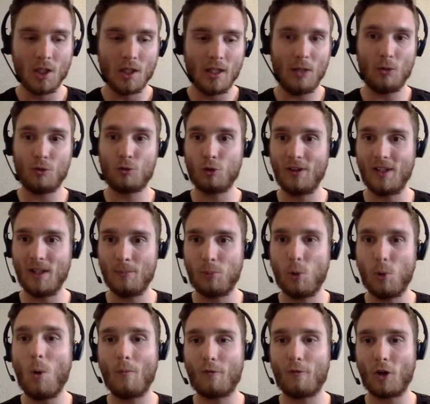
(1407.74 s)
it was really
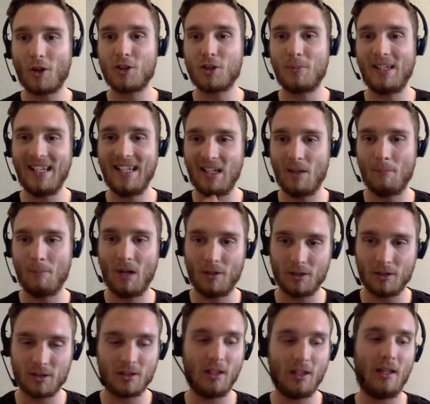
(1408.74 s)
important for us to be in
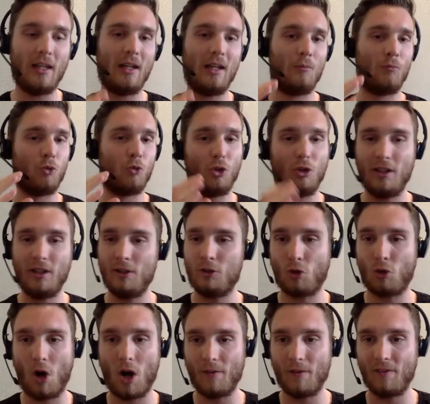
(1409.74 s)
amongst it and really
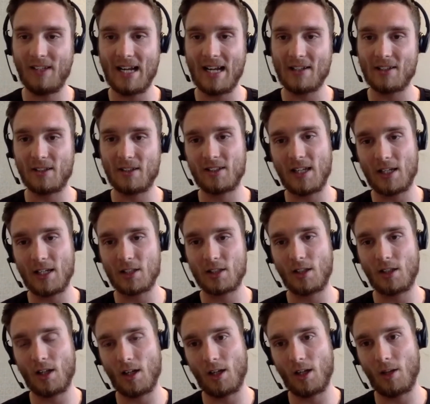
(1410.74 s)
driving that success
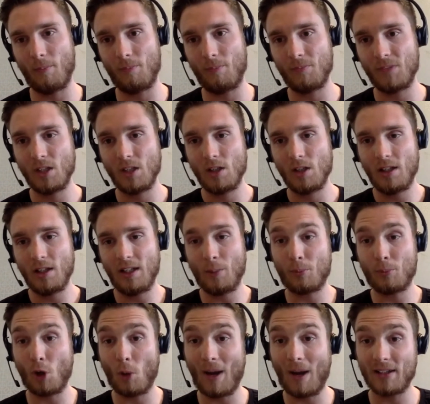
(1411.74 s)
um, in a
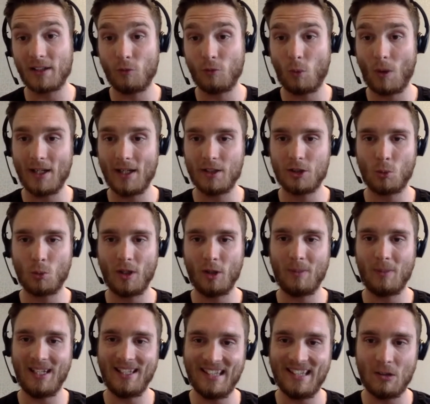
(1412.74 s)
proactive way. So we'd
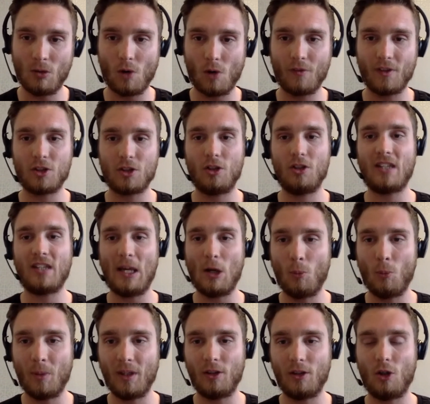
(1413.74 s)
be in their offices,
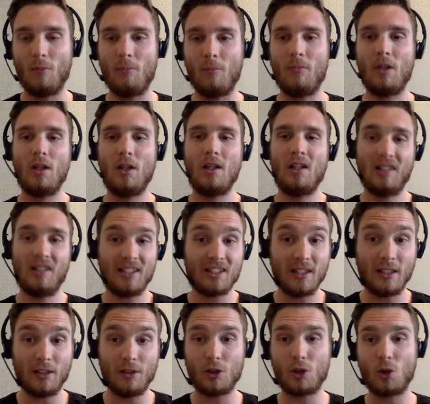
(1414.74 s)
helping them,
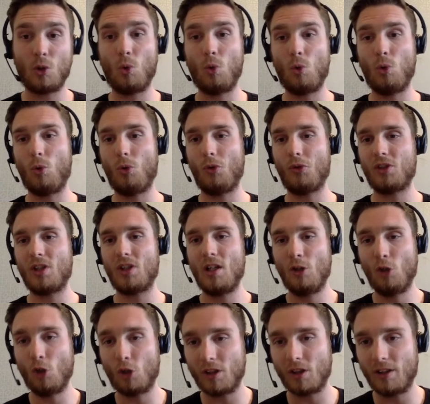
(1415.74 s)
listening to calls,
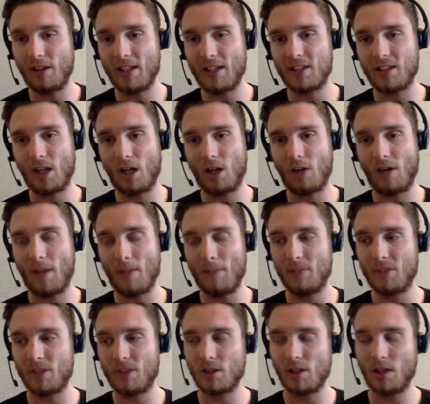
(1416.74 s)
looking at their CRMs.
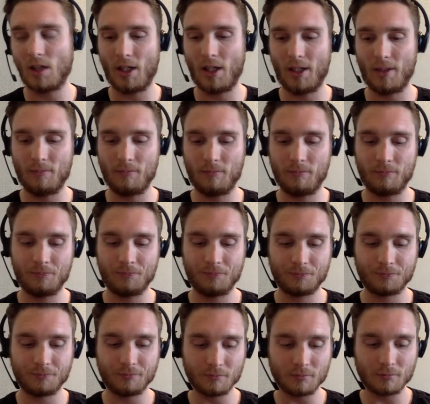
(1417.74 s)
Um,
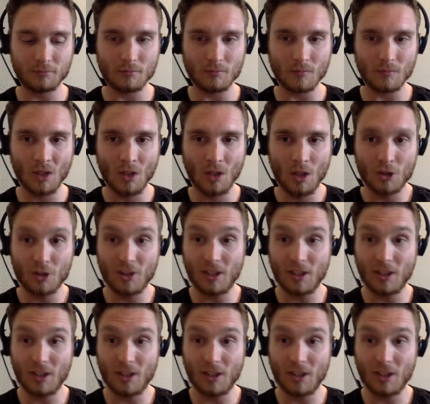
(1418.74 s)
Love it. So